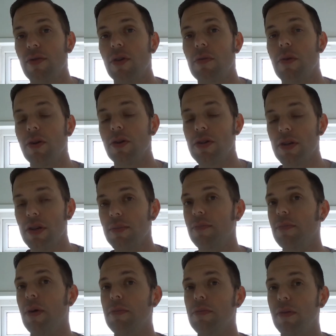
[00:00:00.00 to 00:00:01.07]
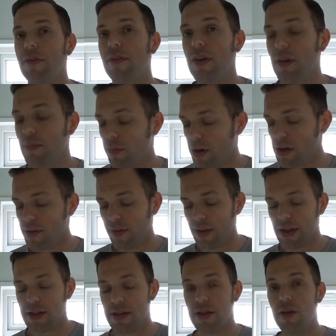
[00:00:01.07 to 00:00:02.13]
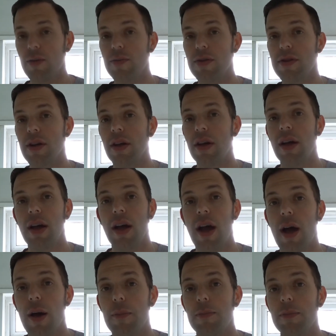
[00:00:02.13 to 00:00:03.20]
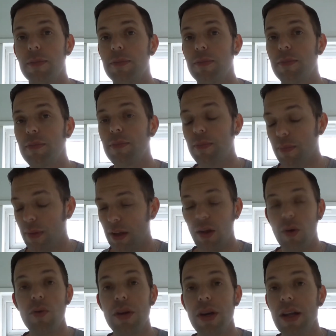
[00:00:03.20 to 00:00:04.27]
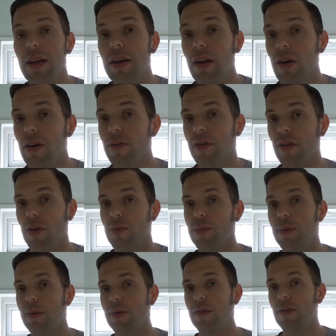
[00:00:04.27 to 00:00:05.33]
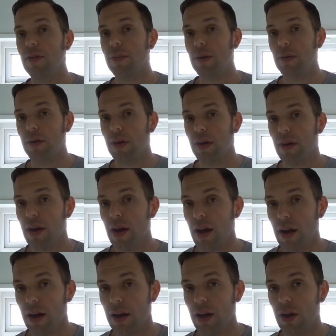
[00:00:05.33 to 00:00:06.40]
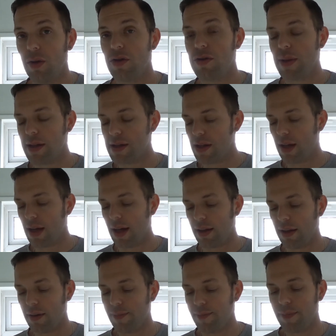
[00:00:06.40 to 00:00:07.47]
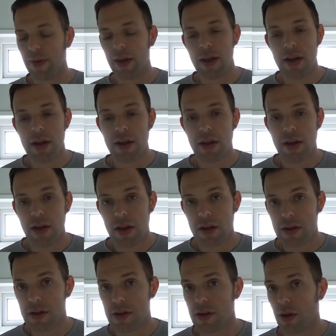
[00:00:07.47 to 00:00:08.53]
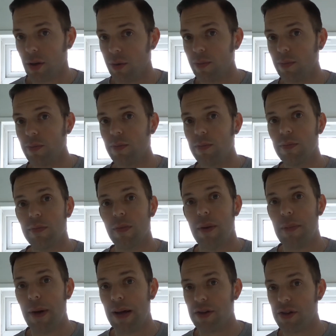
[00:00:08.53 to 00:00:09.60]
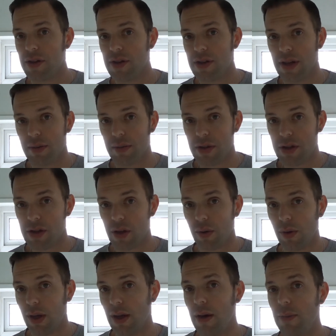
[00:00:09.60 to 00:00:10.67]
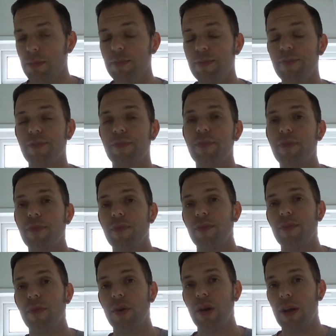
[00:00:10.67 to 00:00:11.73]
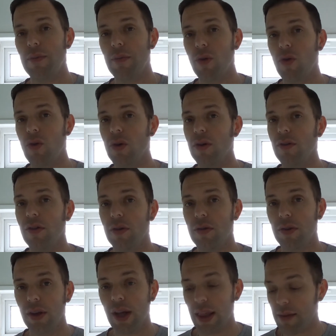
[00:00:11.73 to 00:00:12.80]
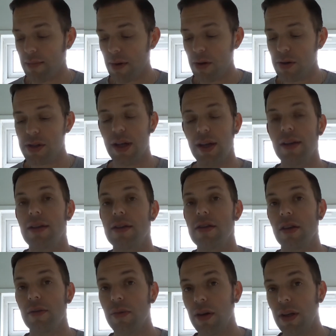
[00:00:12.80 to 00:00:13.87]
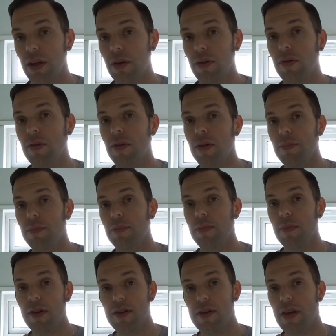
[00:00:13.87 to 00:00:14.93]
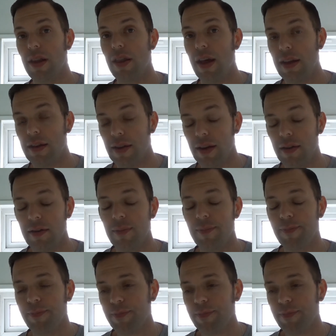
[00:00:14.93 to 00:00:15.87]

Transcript: Rock Monster, my preferred brush for these soaps. They don't need a lot of soap to build huge amounts of lather, so my badgers seem to soak it up. Need more, so to get the most out of this soap I use the synthetics.